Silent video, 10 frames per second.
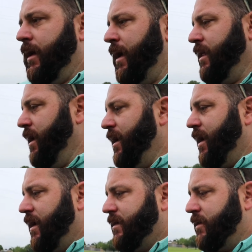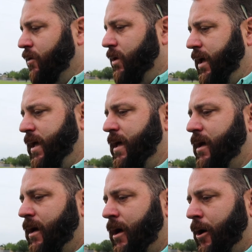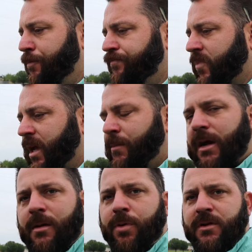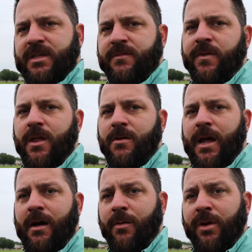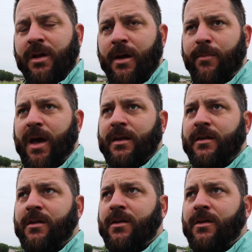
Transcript: And yeah, guys, so I'm not going to post this video now. I'm going to come back to